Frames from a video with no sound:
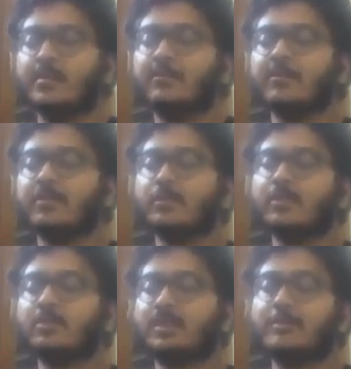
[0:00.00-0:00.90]
Fear that we
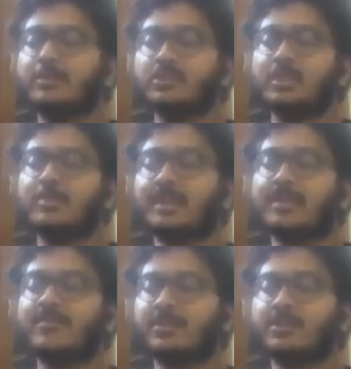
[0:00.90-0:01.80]
were reapers, reaping
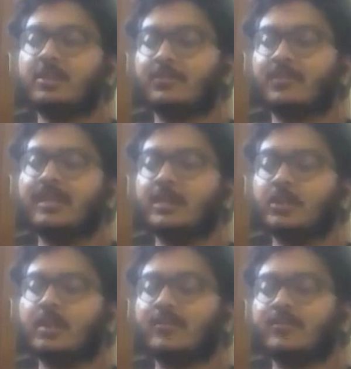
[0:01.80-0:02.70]
in the dirt, feeding
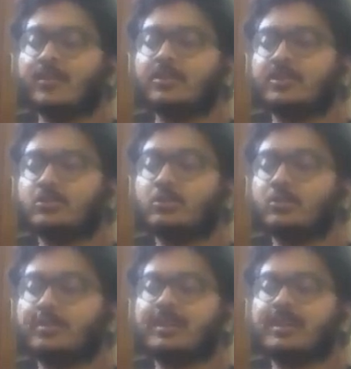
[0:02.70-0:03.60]
on our fears, soon to
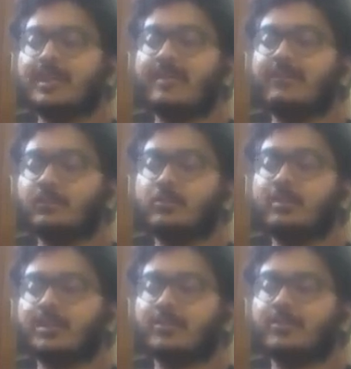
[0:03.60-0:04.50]
be left, to
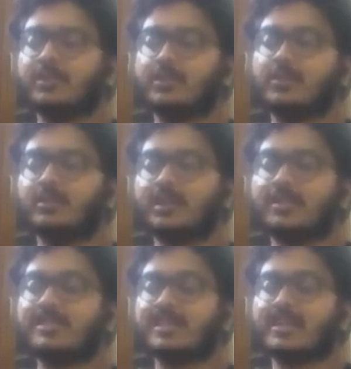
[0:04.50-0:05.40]
the earth return,
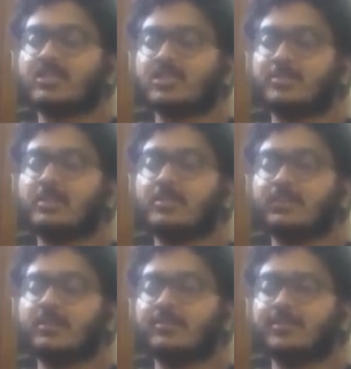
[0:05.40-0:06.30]
dust and ashes burn,
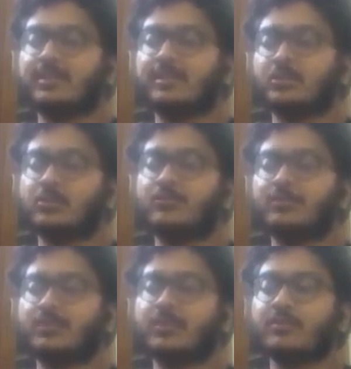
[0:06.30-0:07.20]
fear of being truthful,
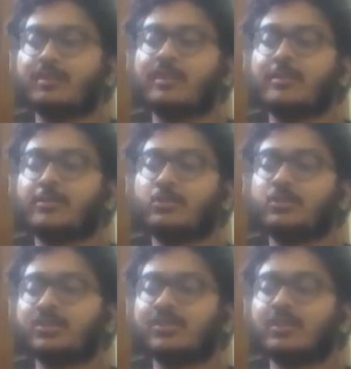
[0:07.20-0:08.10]
fear of being
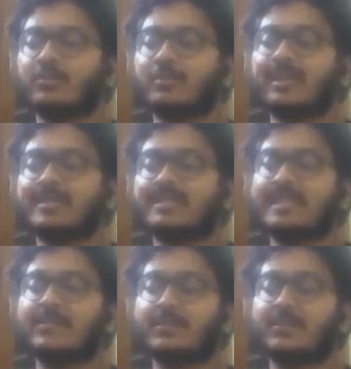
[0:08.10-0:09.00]
foolish, fear of being
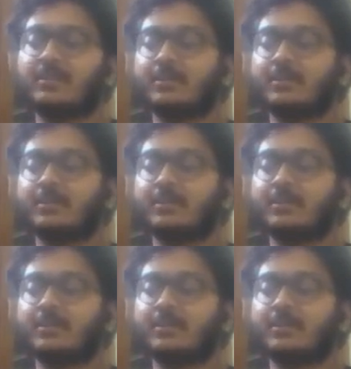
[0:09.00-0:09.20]
saved.